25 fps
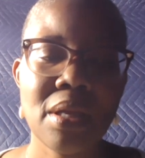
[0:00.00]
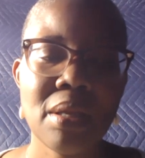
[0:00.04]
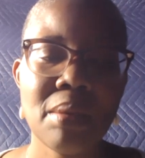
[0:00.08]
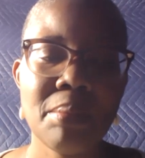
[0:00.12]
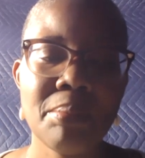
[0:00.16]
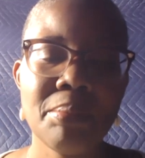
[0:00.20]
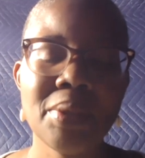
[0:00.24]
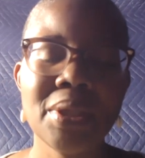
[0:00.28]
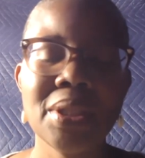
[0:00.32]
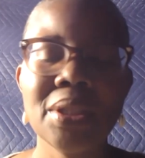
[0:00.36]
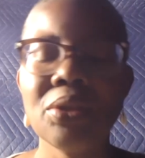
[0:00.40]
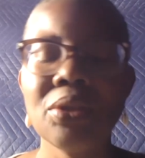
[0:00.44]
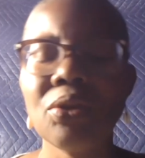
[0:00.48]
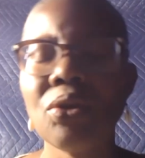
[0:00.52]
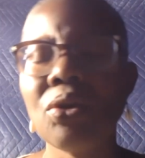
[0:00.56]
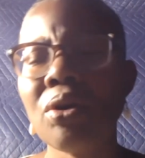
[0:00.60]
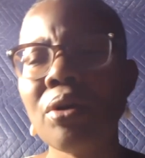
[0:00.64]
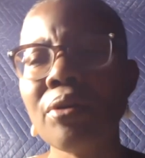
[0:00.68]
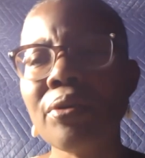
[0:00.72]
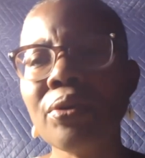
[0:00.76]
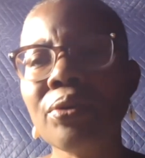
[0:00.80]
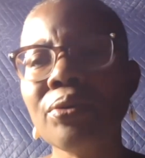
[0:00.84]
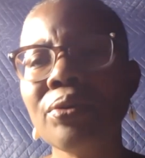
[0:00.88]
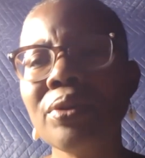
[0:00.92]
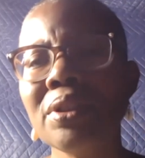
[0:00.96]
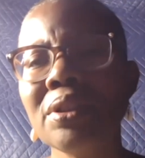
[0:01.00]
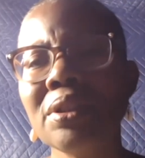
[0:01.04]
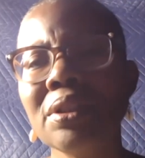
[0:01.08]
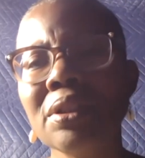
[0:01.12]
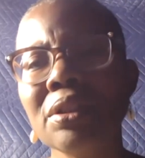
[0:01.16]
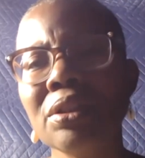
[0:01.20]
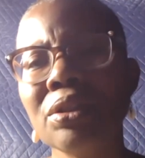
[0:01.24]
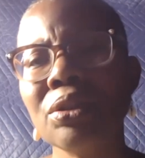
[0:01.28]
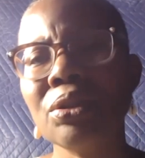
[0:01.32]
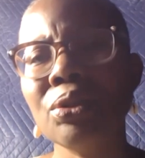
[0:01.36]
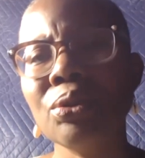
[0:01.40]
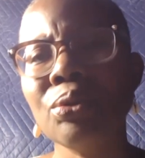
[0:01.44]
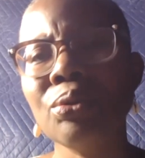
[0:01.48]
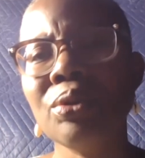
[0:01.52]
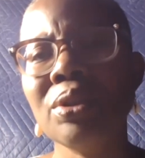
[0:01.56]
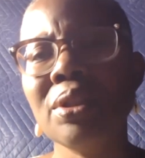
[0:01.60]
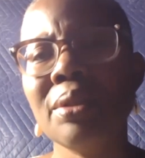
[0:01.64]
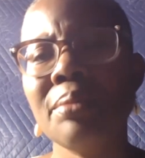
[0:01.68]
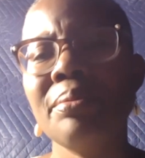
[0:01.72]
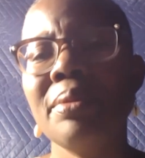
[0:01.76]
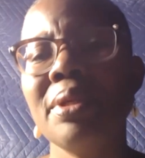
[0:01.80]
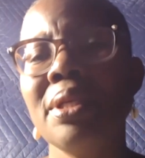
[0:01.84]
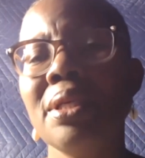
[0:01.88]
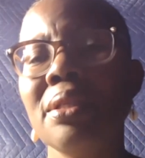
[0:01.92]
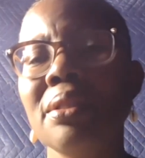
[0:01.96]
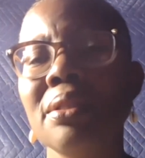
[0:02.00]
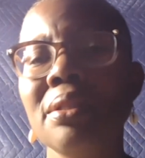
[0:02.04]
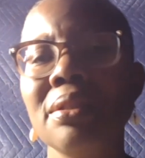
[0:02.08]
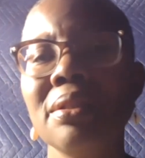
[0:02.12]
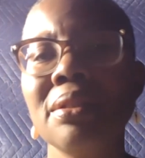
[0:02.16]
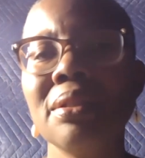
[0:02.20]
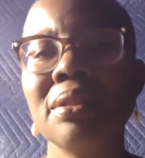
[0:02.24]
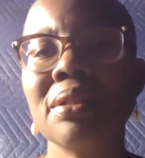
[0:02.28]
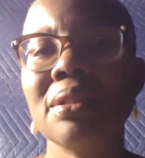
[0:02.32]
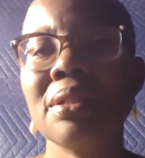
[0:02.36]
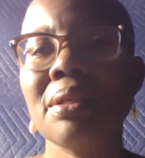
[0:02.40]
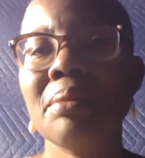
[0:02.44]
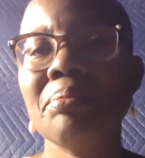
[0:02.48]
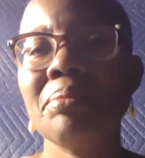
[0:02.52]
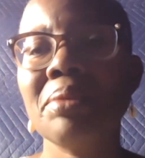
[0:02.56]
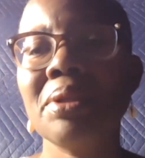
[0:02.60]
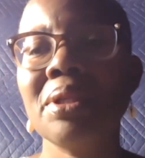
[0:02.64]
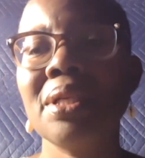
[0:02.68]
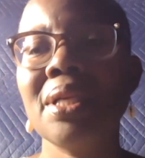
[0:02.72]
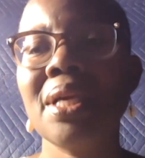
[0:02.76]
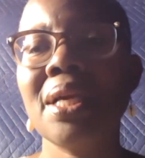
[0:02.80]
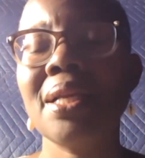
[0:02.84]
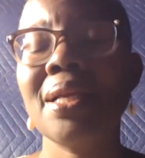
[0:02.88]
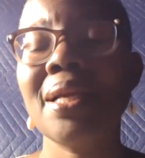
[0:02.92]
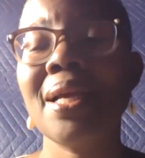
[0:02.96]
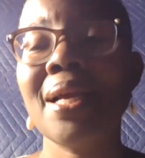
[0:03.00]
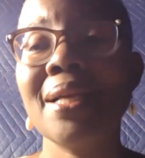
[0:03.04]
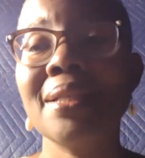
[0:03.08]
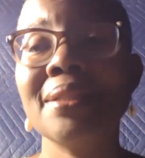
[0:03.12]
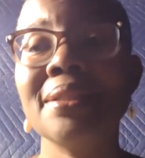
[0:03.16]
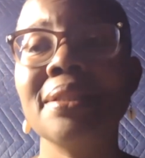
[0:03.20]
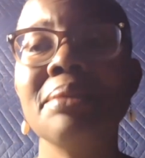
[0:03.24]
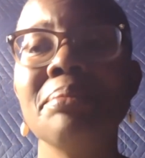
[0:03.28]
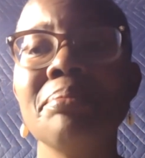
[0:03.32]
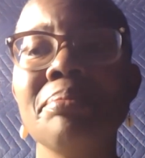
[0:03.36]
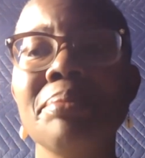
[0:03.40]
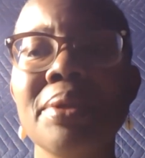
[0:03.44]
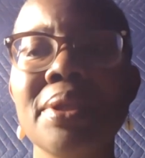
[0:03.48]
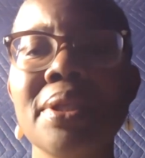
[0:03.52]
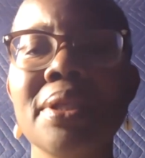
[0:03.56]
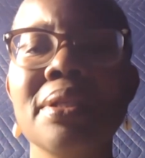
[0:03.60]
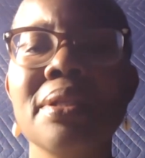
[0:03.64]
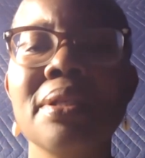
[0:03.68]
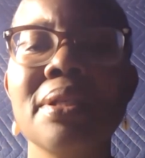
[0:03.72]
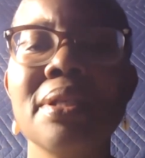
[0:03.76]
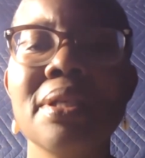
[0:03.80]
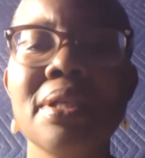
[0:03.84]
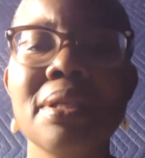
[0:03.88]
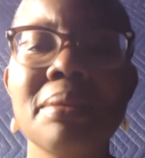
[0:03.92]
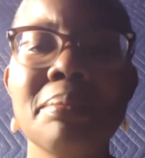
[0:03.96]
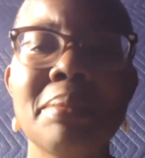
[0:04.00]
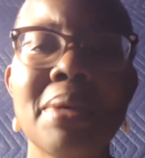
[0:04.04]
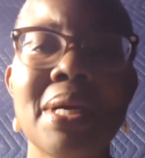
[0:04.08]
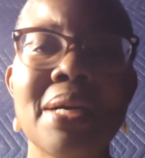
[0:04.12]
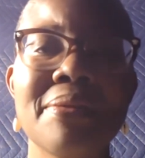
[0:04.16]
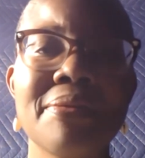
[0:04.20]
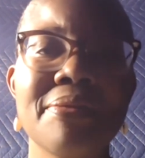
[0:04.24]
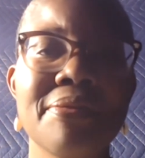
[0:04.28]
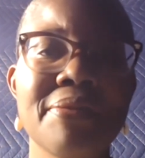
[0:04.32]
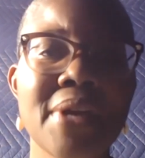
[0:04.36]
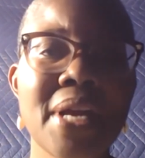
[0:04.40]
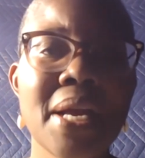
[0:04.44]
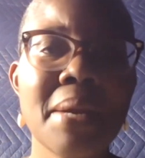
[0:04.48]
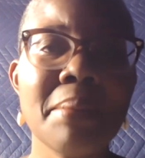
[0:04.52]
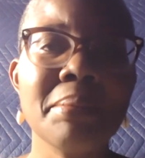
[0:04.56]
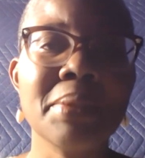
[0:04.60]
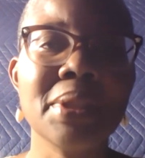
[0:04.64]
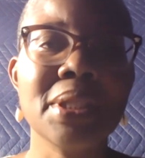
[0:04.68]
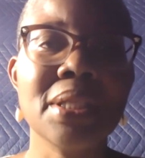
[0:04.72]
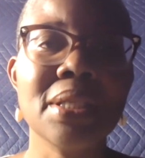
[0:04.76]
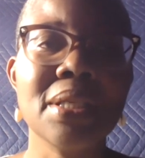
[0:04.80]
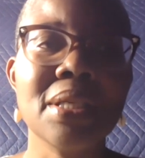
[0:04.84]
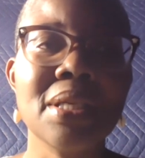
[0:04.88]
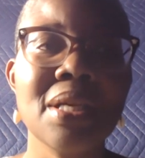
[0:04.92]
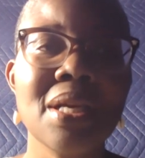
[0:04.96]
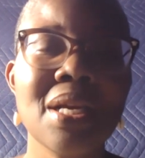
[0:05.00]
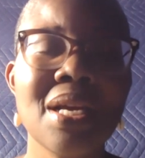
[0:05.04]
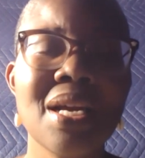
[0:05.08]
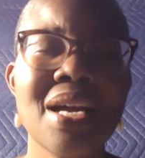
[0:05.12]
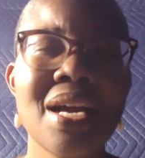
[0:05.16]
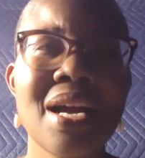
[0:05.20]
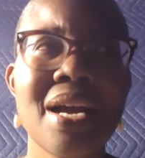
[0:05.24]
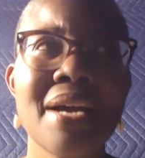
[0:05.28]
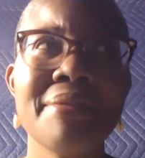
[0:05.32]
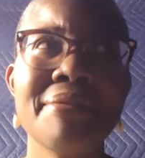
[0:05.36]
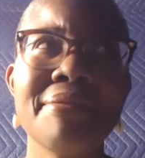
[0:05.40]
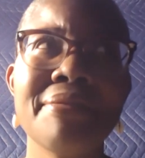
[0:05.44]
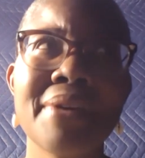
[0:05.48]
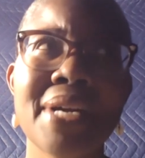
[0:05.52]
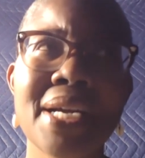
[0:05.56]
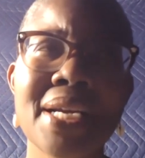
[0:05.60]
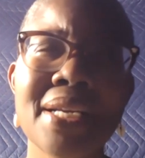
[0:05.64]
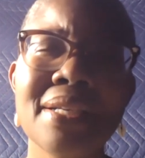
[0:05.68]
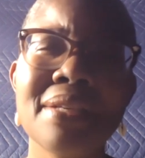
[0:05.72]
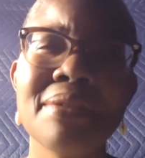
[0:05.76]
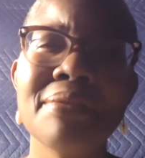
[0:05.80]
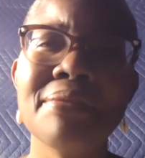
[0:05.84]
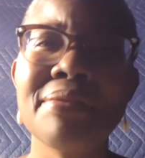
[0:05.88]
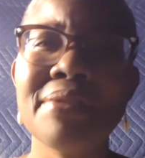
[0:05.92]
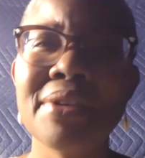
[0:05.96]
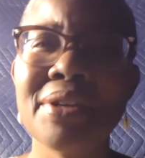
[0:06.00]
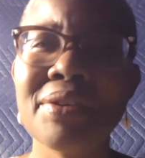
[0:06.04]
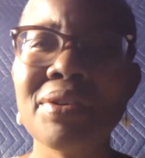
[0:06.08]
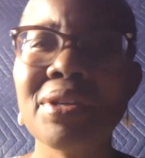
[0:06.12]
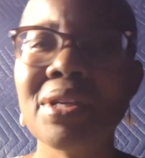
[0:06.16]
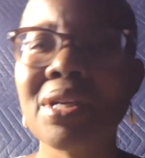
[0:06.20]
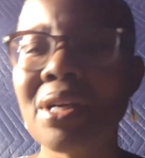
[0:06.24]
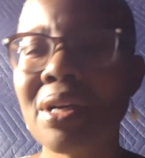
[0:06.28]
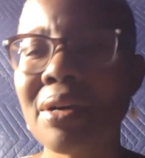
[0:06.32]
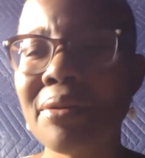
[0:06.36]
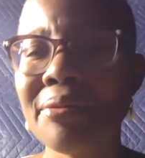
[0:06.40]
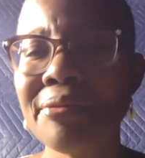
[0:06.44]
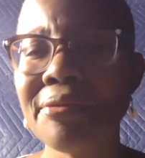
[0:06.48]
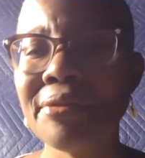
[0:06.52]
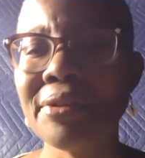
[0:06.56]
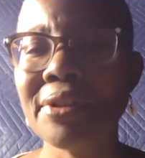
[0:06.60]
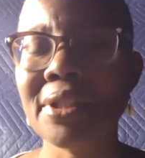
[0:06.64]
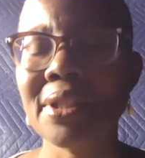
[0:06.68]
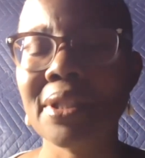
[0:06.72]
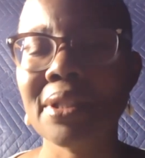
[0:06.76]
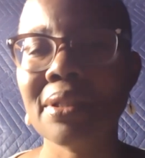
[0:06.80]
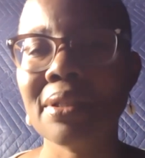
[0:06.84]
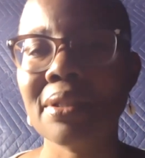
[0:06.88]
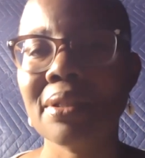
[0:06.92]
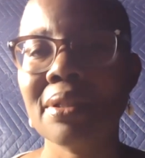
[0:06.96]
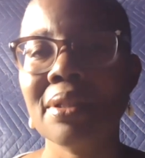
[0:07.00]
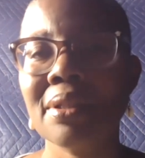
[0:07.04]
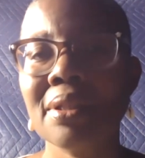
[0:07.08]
But although this is new to me and this is something that hasn't been in my family, I find it very comforting.